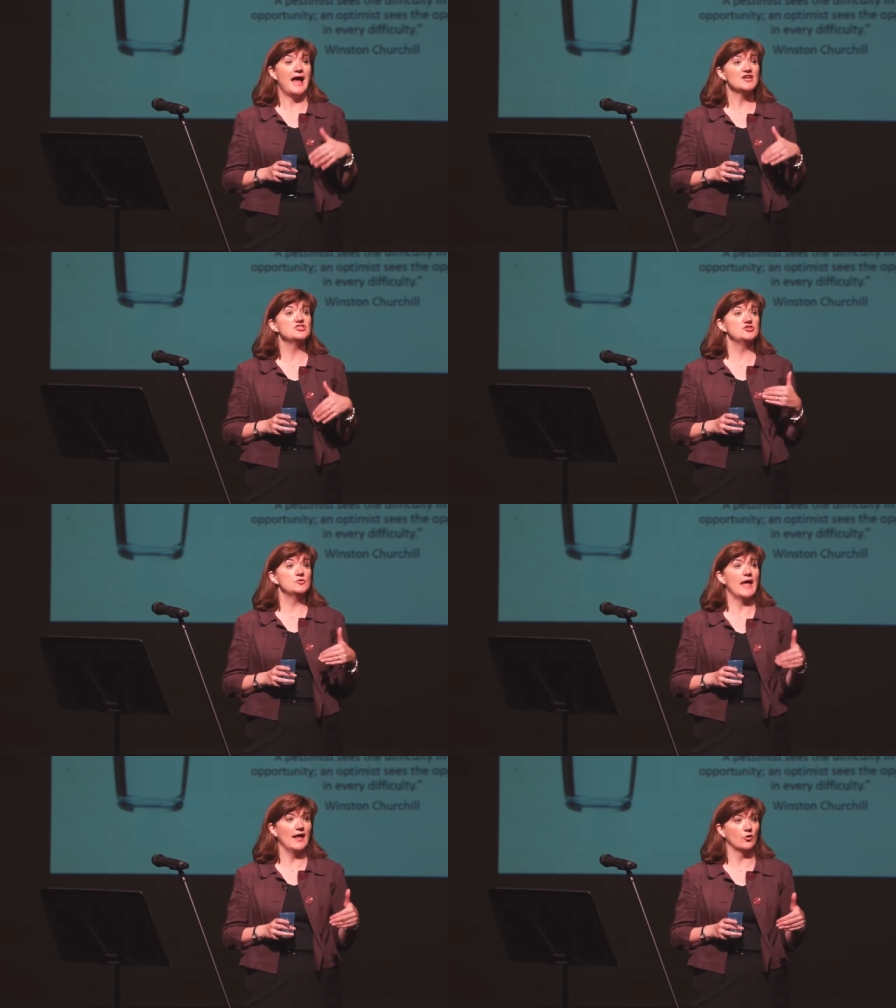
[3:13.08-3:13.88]
actually do
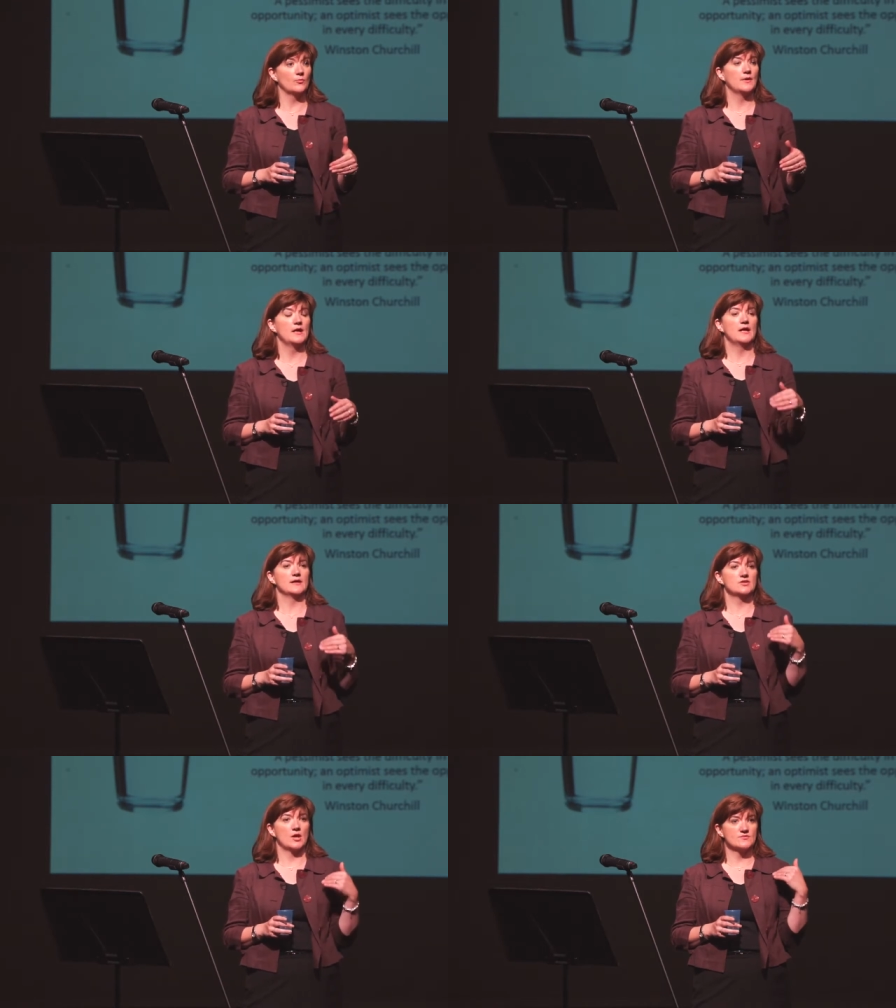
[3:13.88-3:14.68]
help
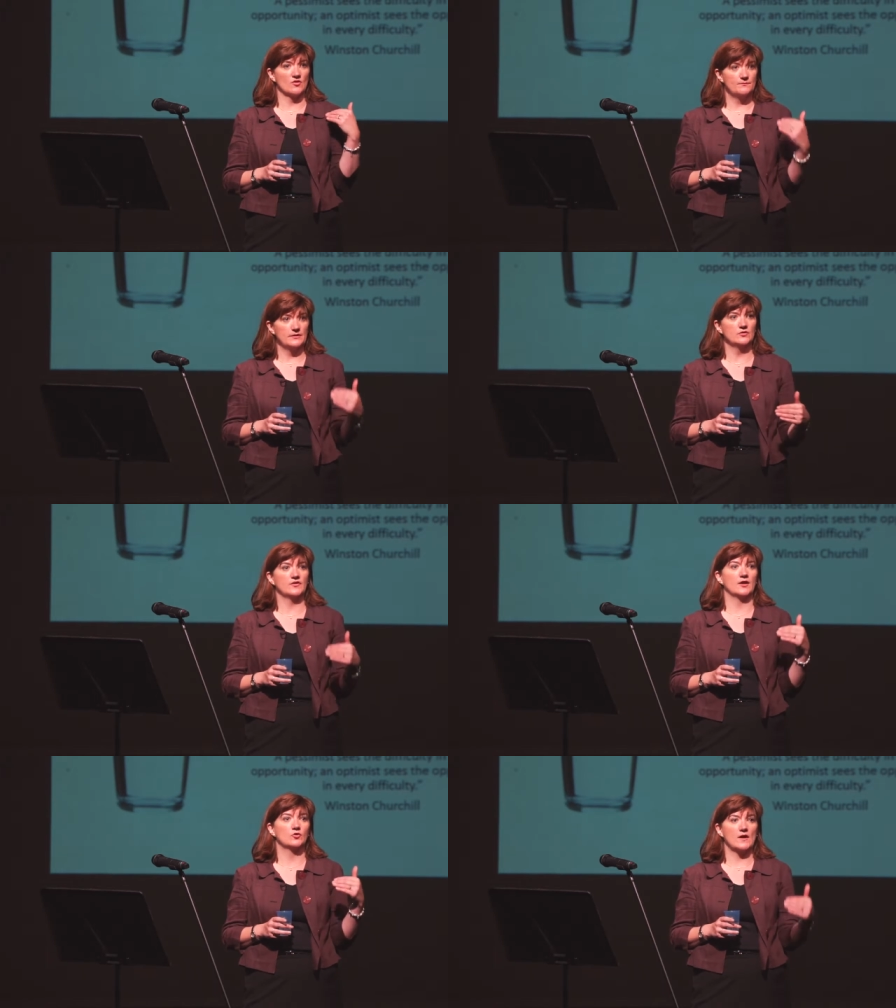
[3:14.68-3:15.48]
in terms of
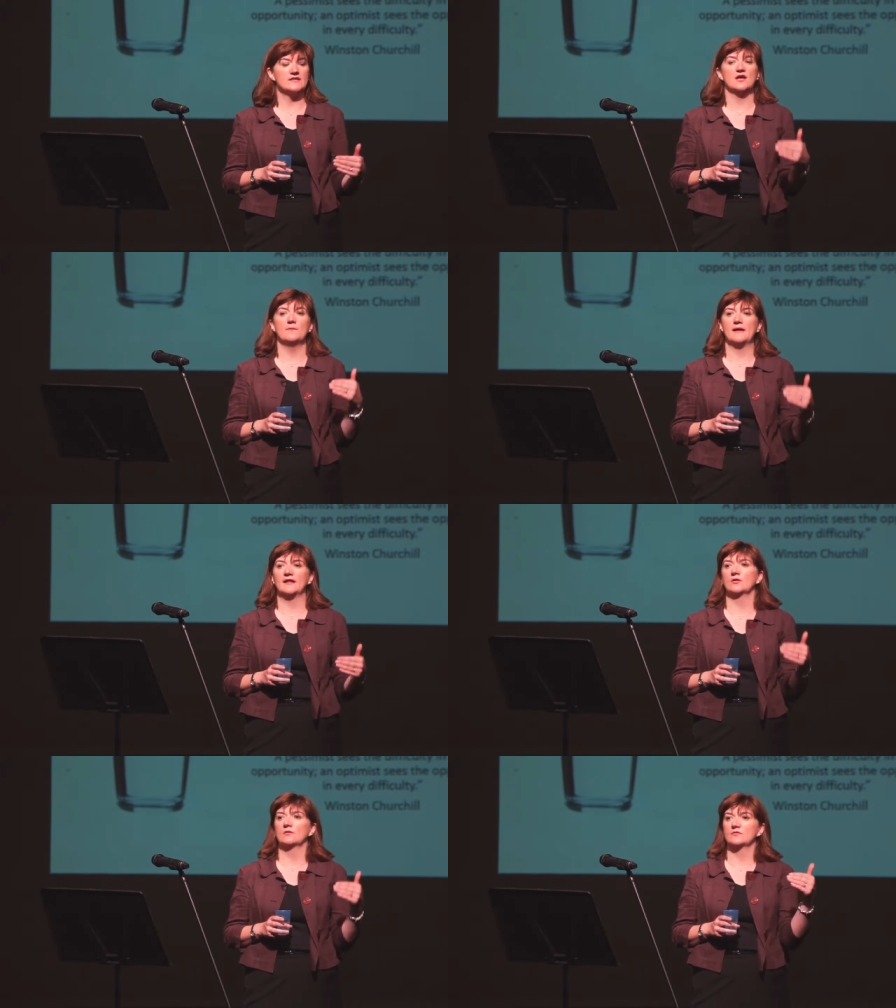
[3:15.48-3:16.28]
building greater
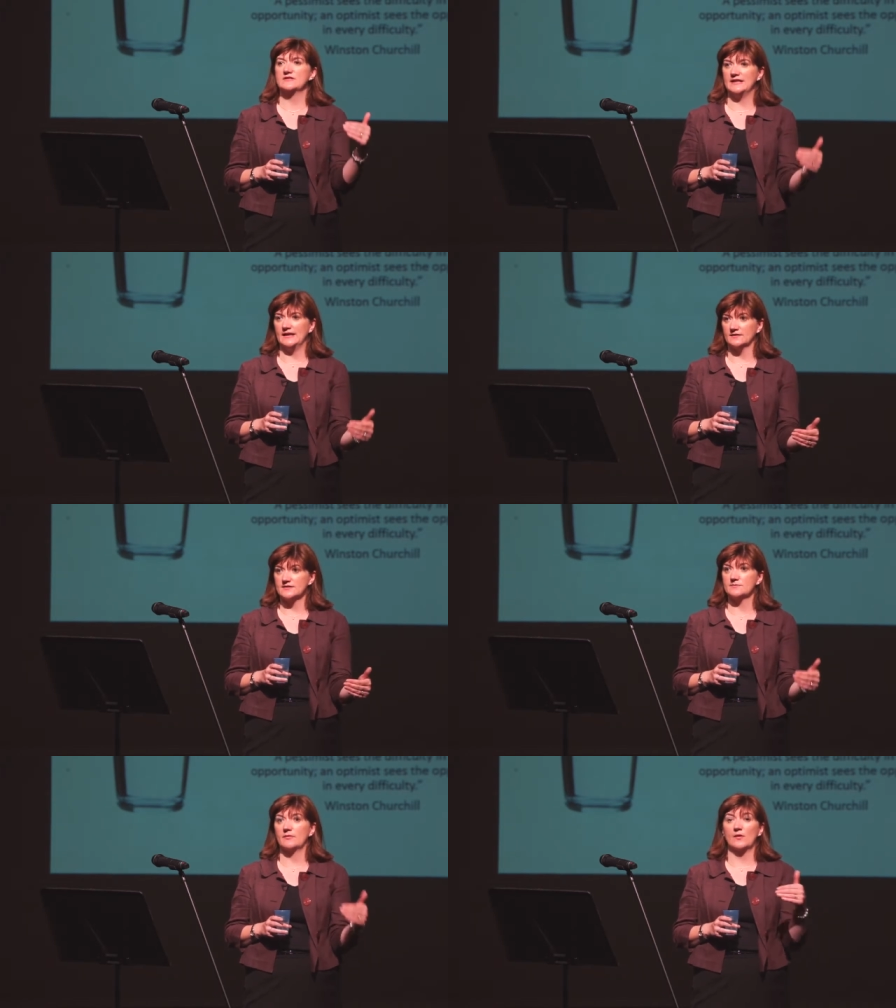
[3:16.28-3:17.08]
mental
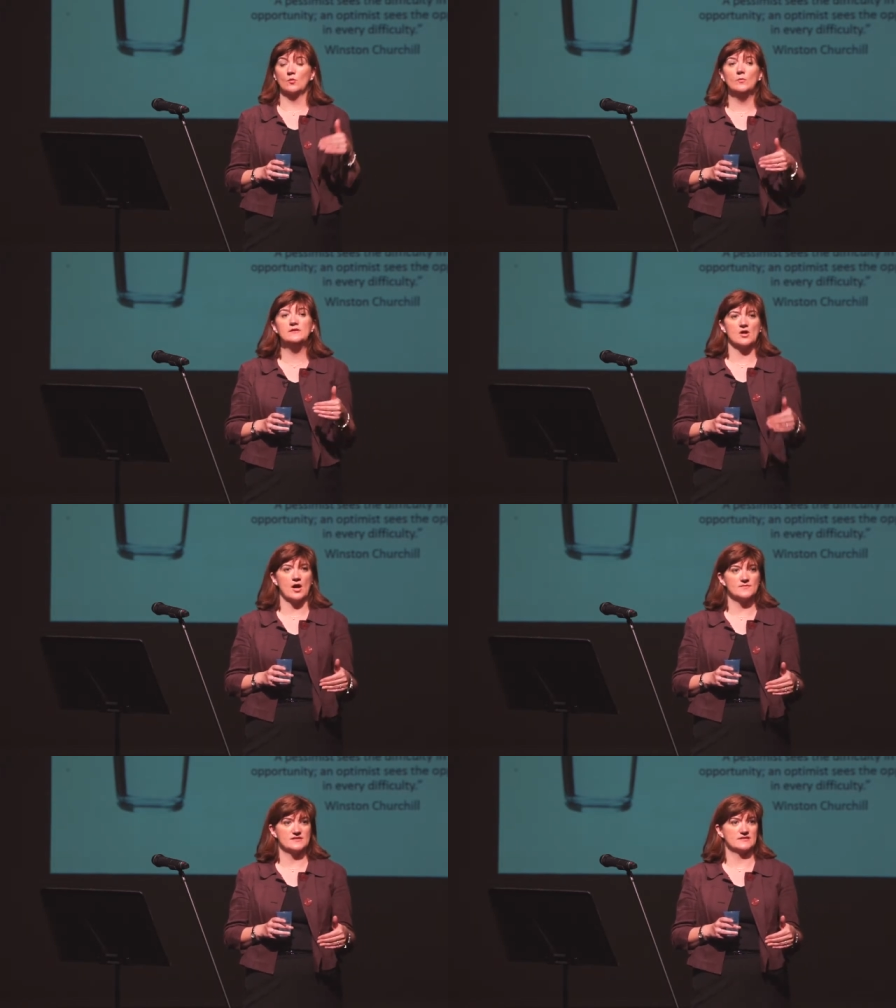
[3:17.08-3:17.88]
resilience. But there will be
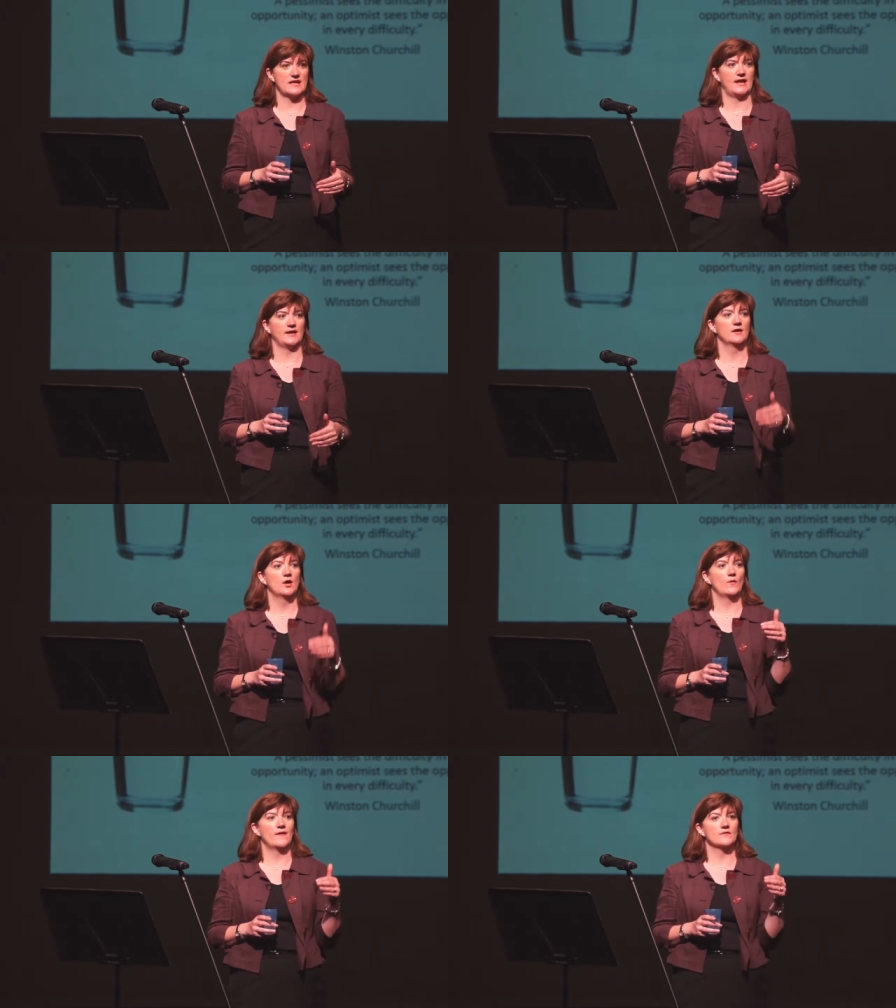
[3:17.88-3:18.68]
times, as I say,
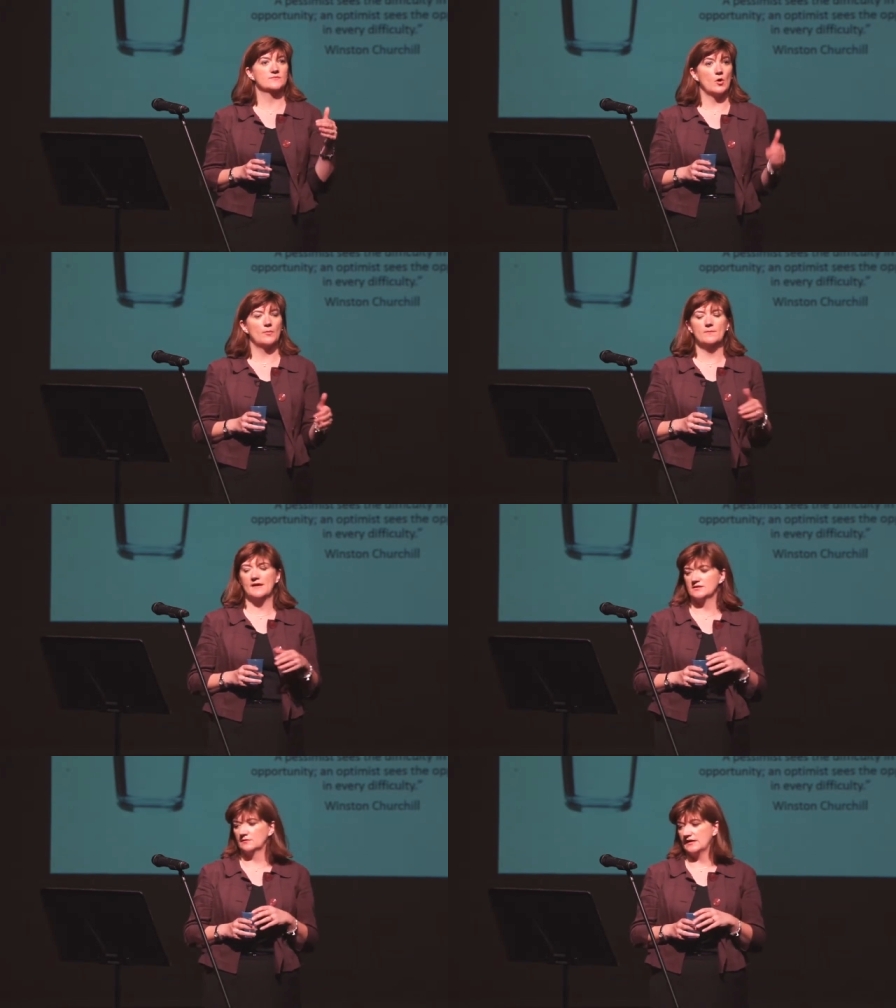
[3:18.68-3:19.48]
when there is proper
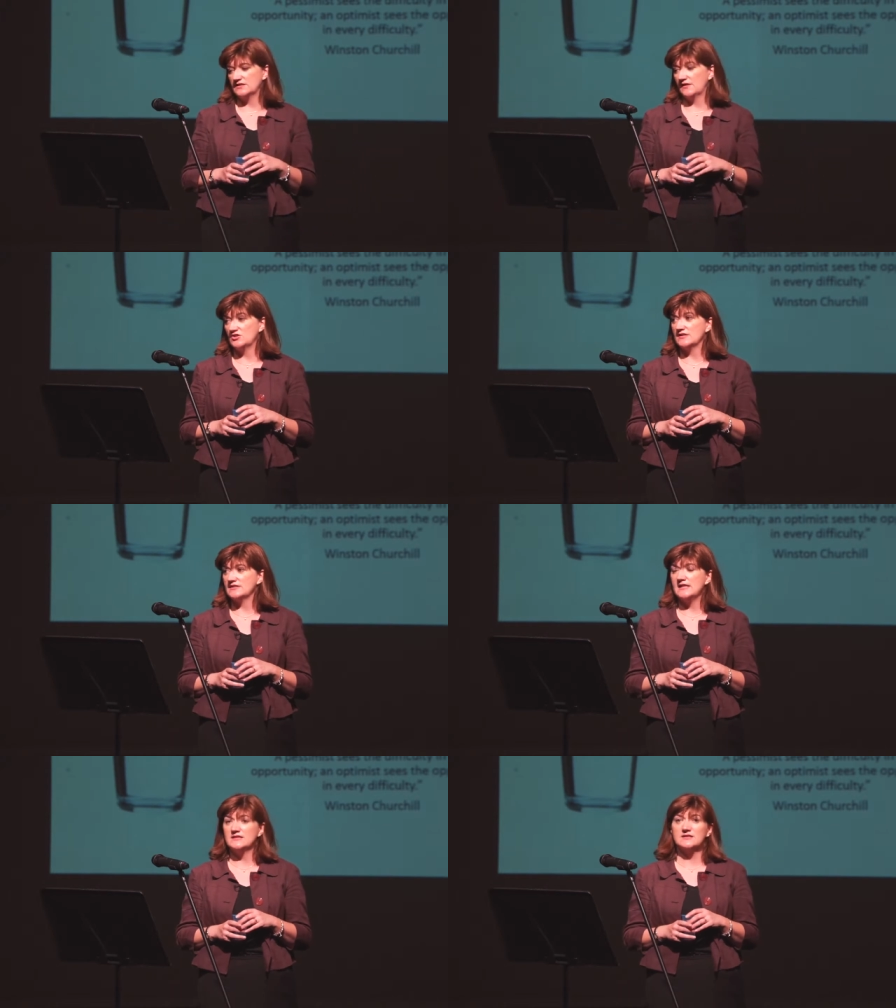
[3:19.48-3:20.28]
medical intervention that's
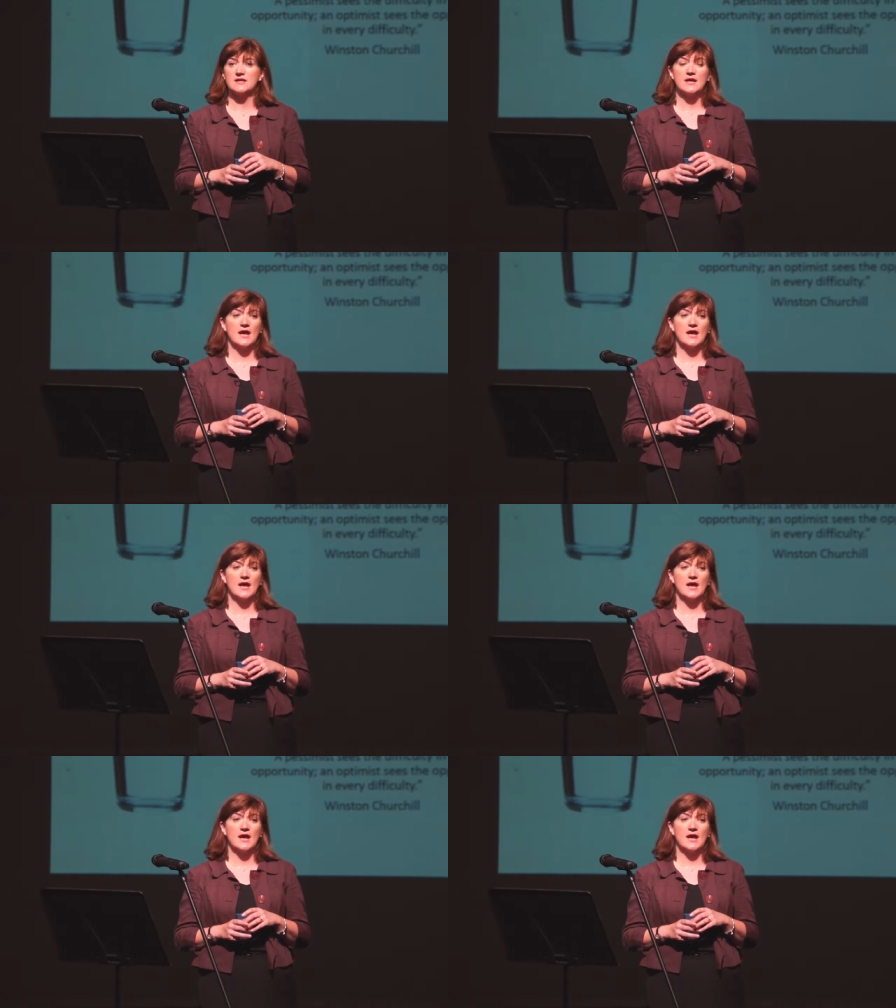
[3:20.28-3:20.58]
needed.